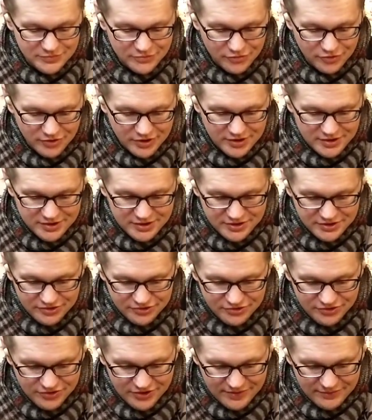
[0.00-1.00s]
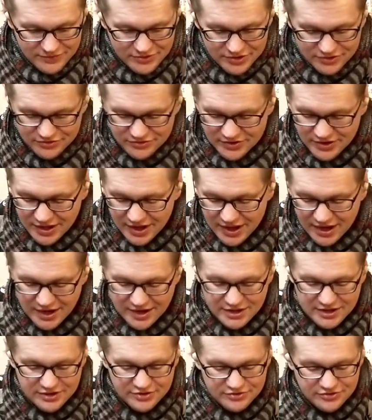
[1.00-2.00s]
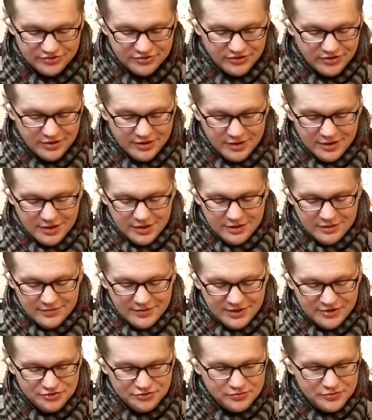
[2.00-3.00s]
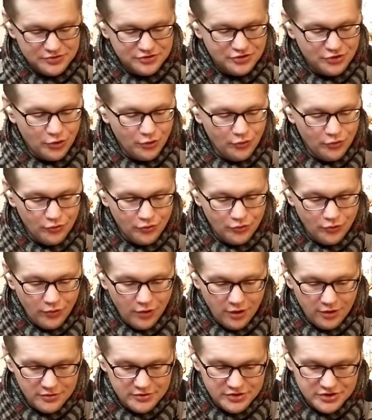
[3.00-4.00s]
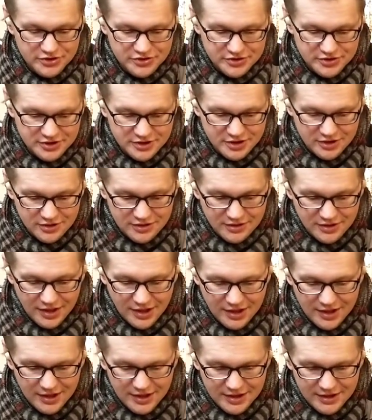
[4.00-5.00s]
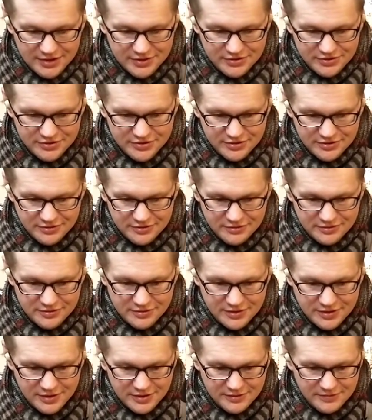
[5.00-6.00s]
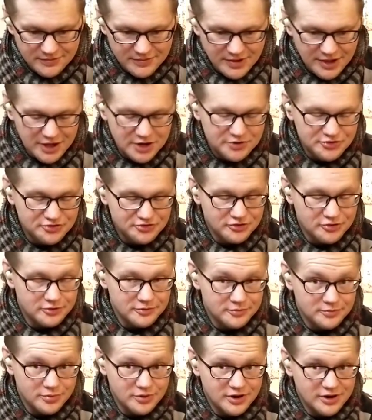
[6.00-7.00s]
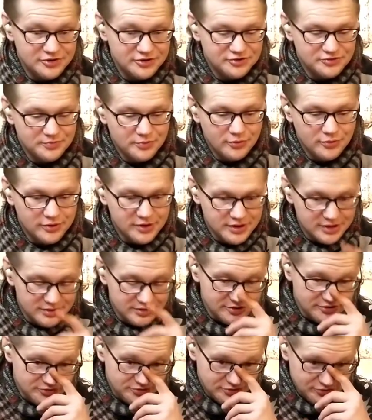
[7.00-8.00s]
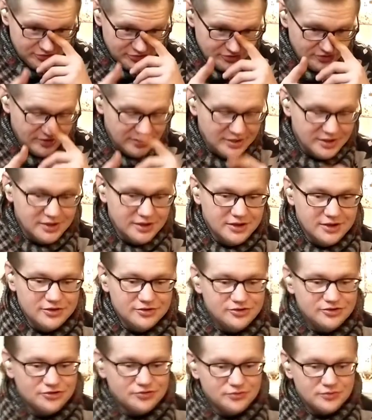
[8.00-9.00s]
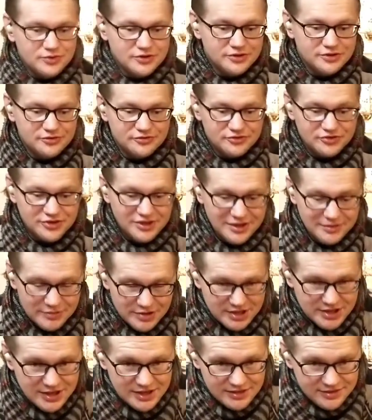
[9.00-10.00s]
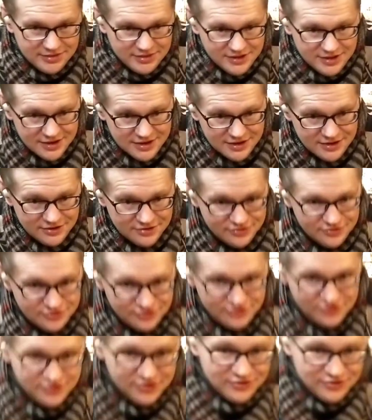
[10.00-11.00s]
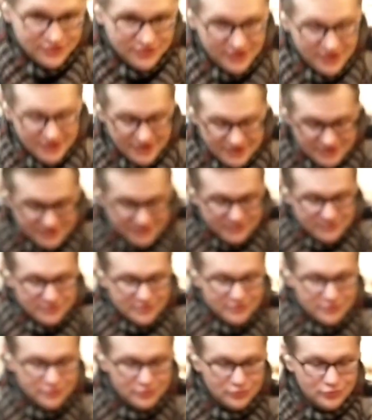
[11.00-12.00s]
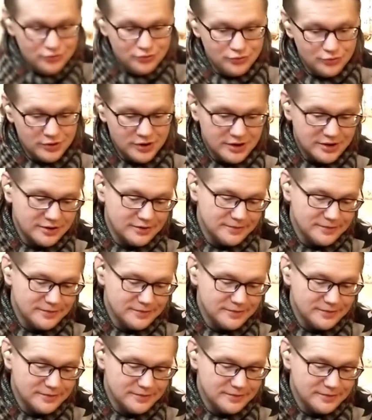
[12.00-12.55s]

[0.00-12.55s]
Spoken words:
during the 70s and 80s, that's when tool quality declined at a certain price point, and this is just one of those gimmicky things designed to